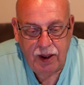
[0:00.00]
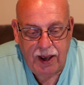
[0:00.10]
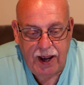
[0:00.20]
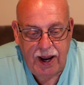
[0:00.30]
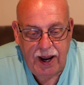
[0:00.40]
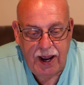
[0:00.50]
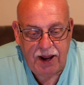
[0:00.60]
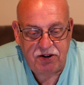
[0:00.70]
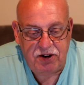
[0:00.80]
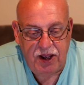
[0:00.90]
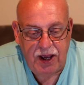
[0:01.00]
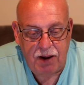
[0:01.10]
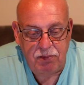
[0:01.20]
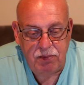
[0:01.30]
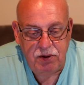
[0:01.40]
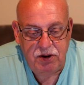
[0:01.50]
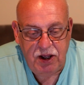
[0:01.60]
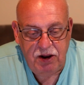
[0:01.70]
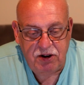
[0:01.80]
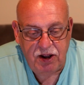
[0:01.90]
ASTM
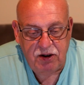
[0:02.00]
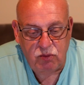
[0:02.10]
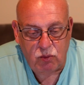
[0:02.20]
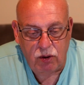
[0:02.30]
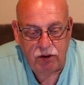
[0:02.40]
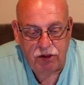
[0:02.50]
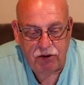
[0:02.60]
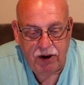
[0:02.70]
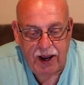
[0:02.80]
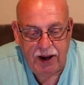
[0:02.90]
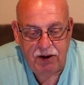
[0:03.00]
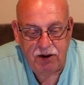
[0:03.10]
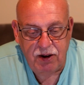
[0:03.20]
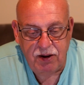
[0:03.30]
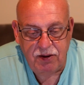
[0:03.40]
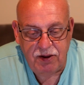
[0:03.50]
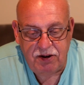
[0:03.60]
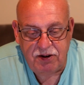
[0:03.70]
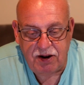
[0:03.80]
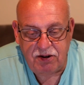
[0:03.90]
D6138.
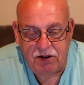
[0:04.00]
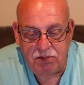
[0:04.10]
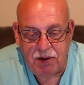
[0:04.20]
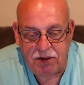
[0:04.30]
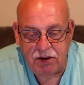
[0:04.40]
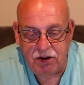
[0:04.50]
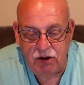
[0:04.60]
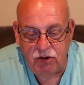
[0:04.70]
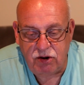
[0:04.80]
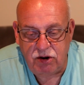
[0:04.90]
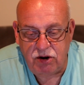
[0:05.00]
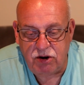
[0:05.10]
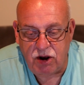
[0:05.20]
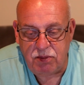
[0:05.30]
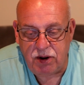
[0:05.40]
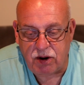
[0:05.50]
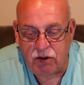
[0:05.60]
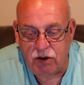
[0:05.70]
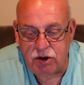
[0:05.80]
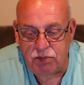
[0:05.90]
This test is a method used to determine the
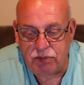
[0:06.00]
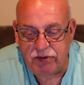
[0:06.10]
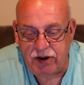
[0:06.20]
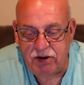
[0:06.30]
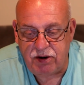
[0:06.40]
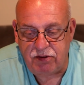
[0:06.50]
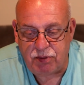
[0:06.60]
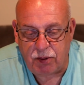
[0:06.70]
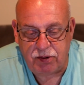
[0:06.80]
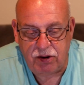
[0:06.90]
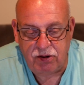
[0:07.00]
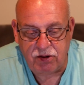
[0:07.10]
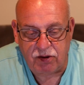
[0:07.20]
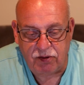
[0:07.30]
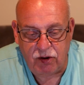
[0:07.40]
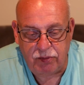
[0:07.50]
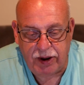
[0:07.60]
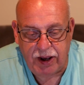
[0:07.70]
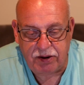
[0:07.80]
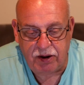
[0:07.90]
corrosion preventative properties of
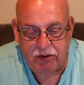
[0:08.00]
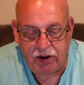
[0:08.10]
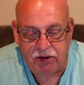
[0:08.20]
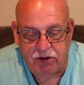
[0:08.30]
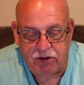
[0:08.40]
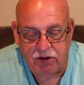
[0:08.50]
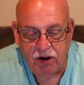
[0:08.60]
lubricating greases